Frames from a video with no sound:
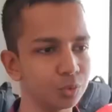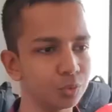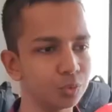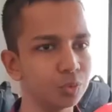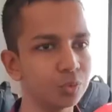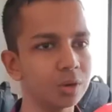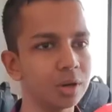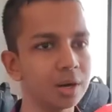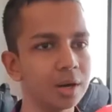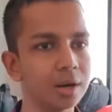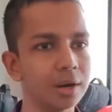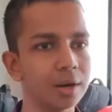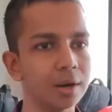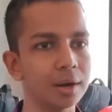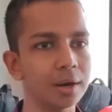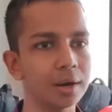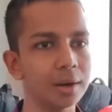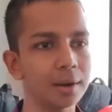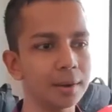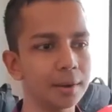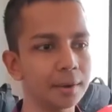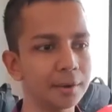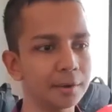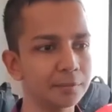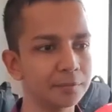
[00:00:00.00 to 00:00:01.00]
do
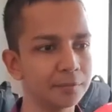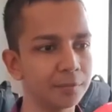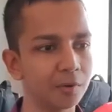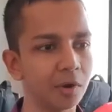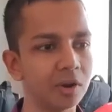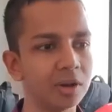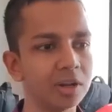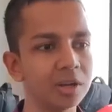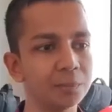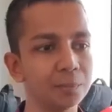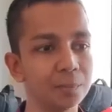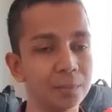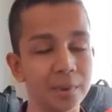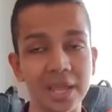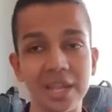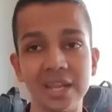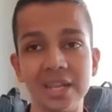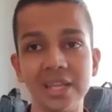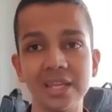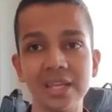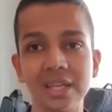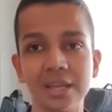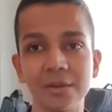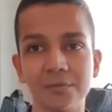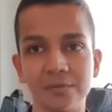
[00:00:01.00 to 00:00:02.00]
font
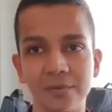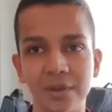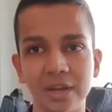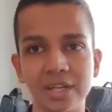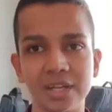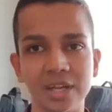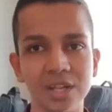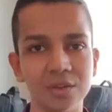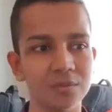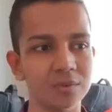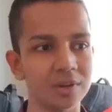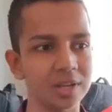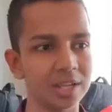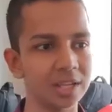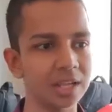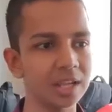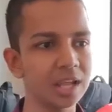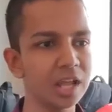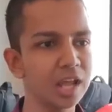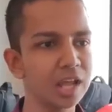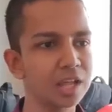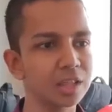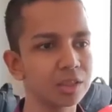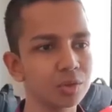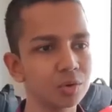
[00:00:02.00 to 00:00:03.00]
pairing
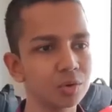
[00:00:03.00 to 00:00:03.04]
effectively.